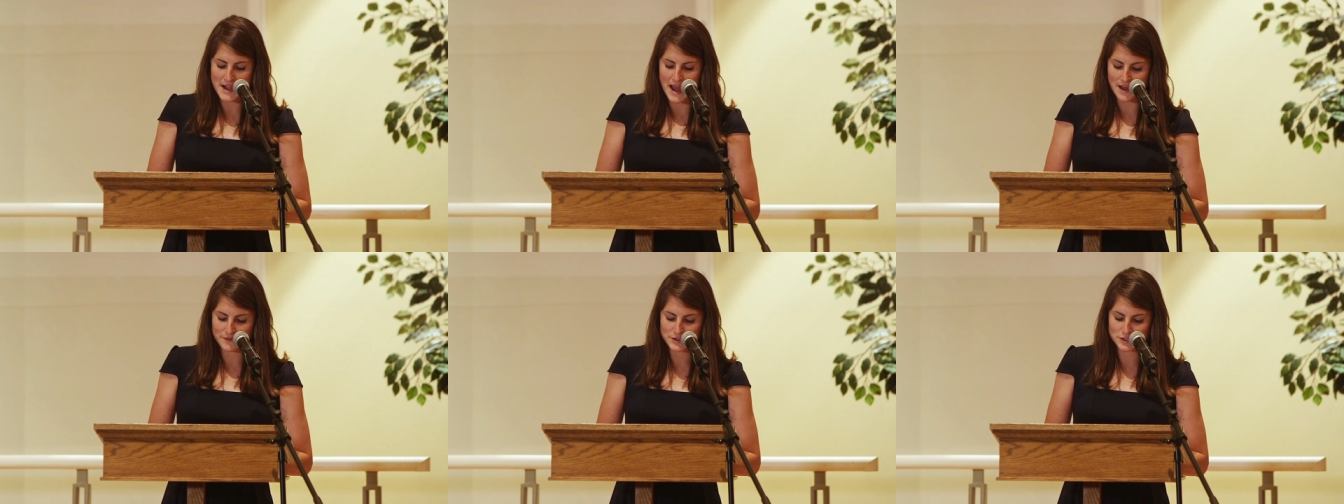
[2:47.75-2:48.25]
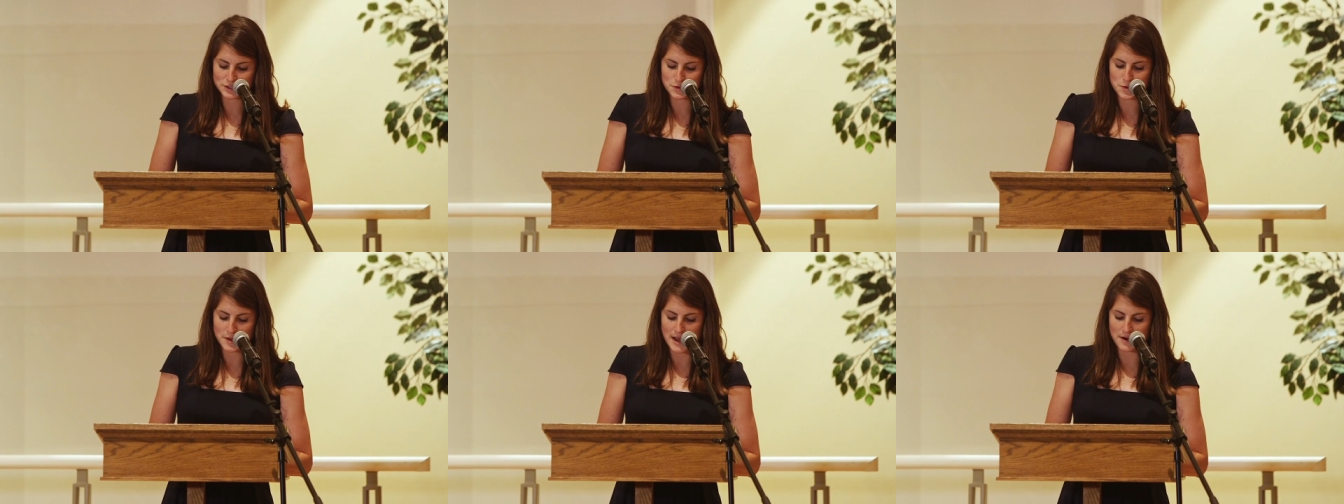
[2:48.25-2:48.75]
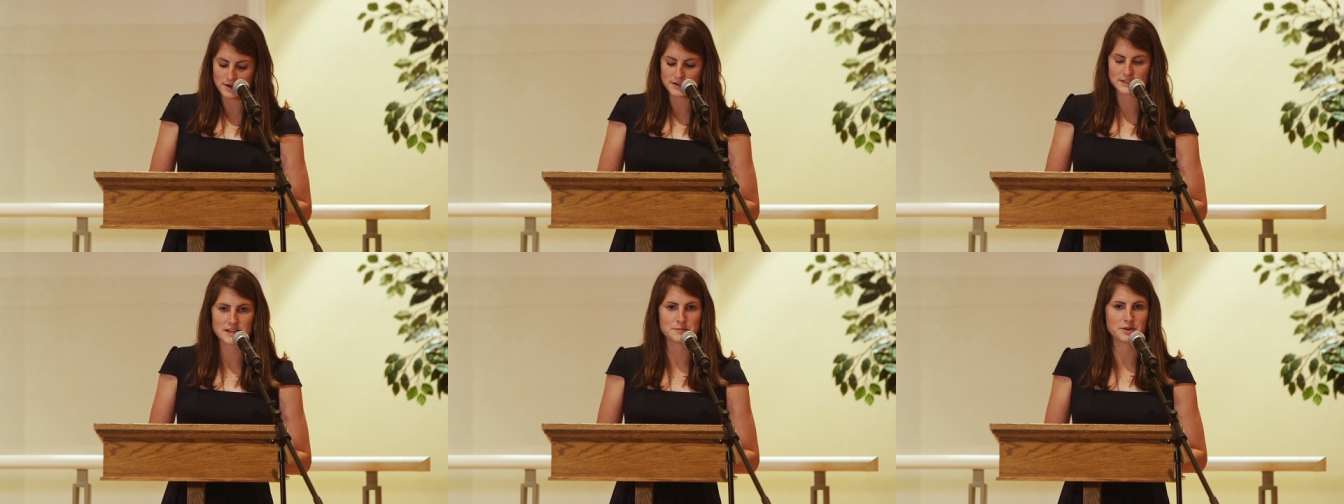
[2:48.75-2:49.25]
and after school
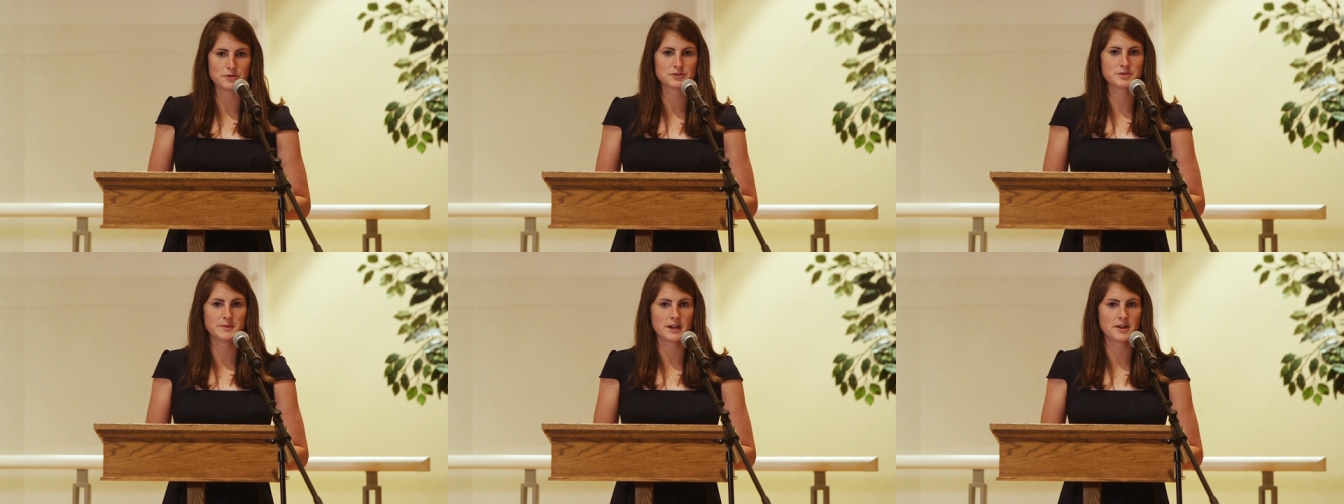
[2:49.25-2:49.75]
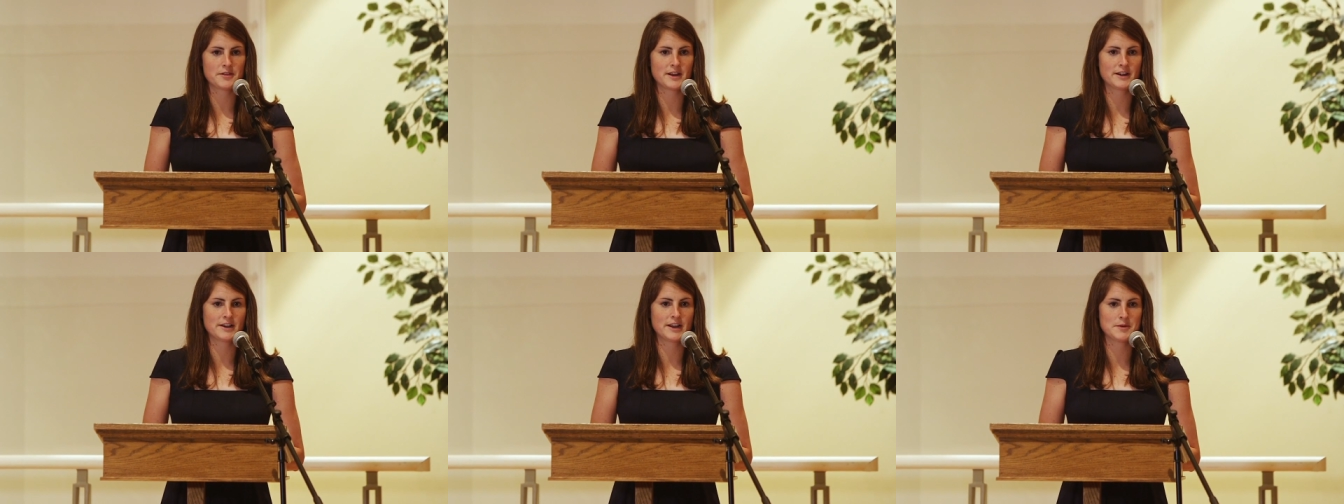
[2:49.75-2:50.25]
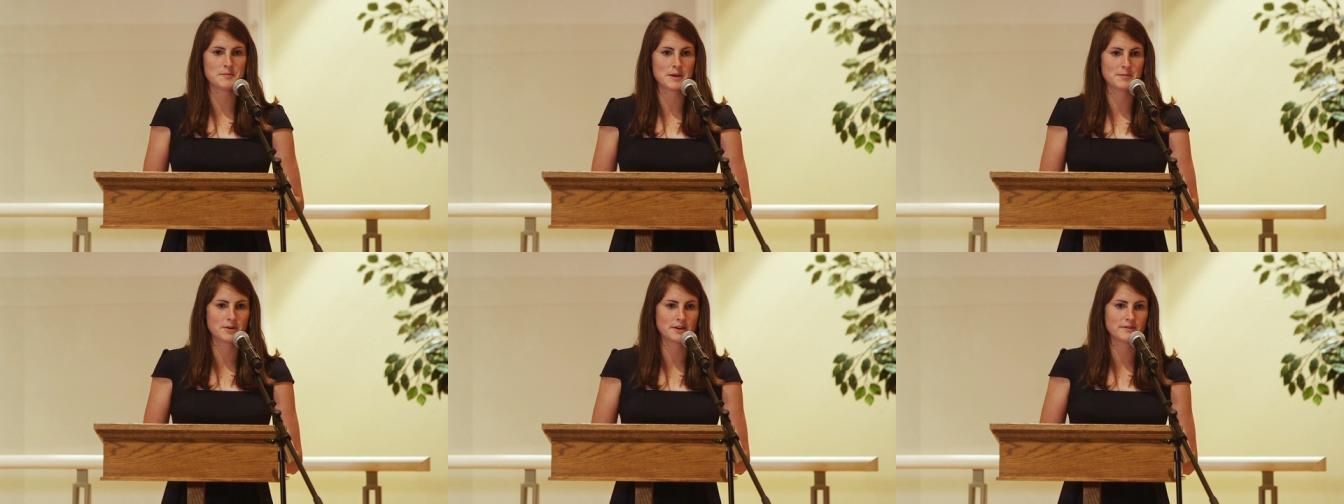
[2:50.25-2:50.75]
hours, I'm an ultramarathoner and
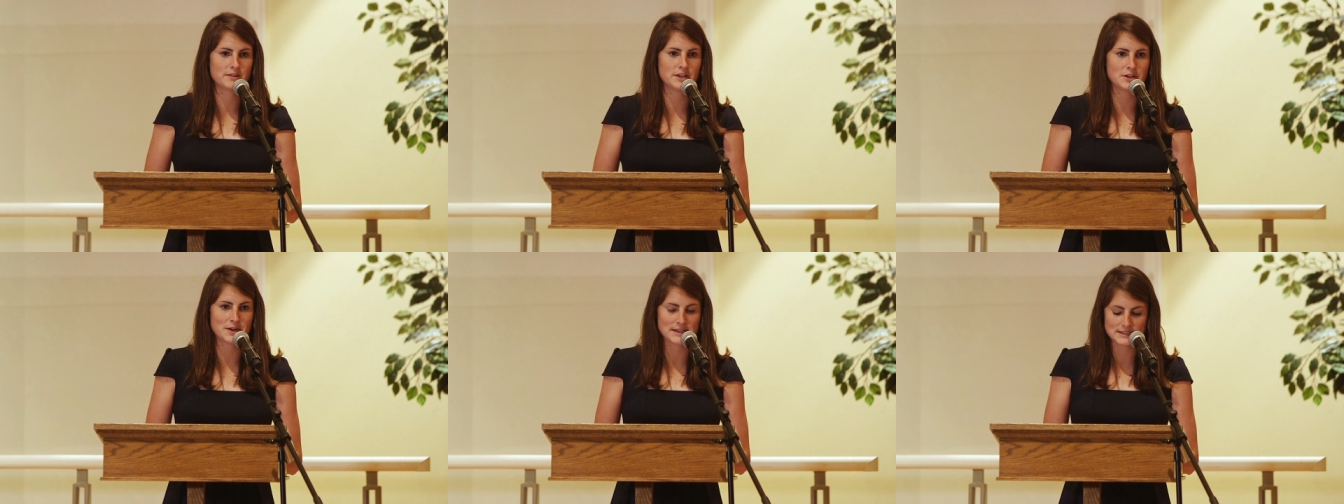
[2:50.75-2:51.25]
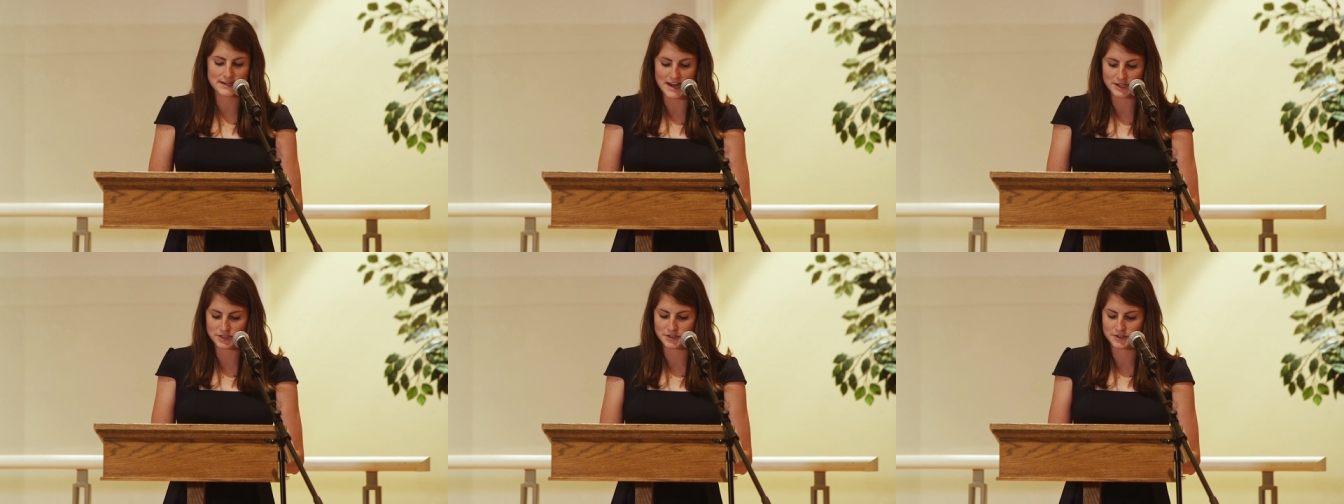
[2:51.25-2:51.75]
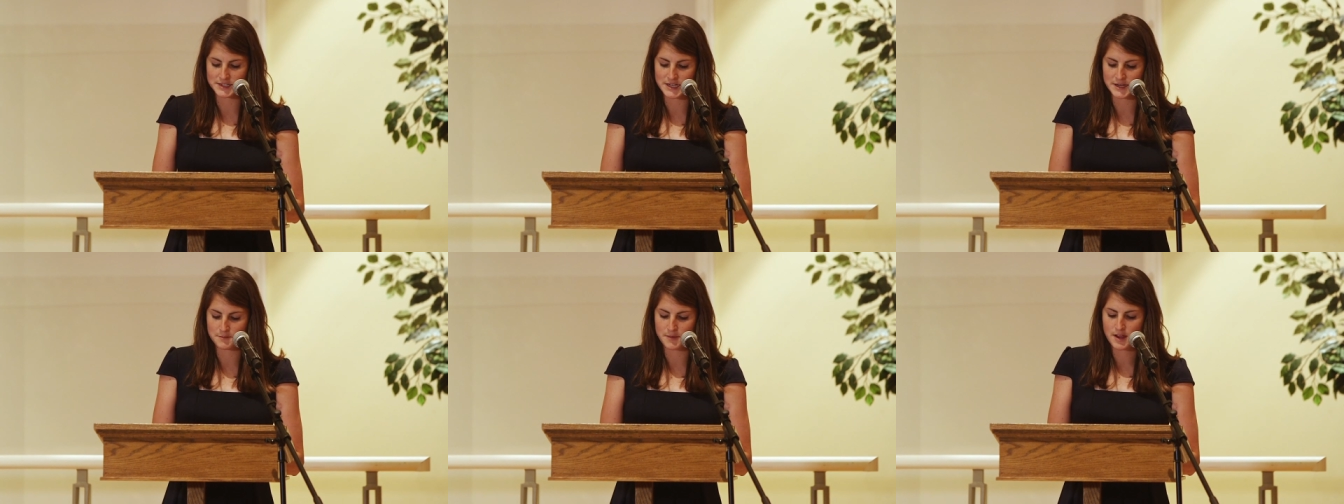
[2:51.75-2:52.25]
member of the U.S. national
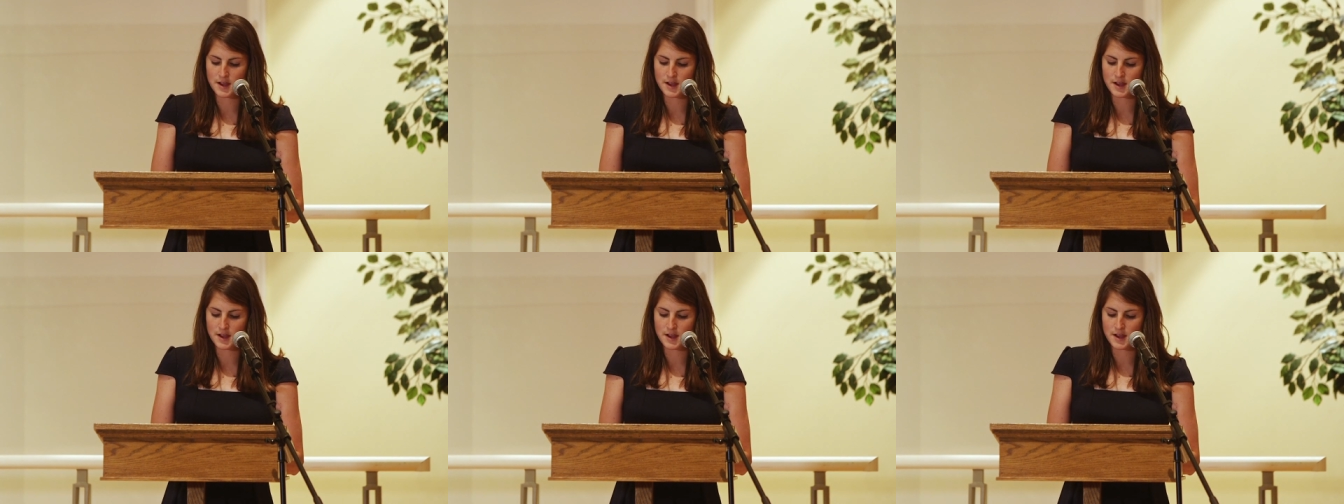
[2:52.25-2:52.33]
team,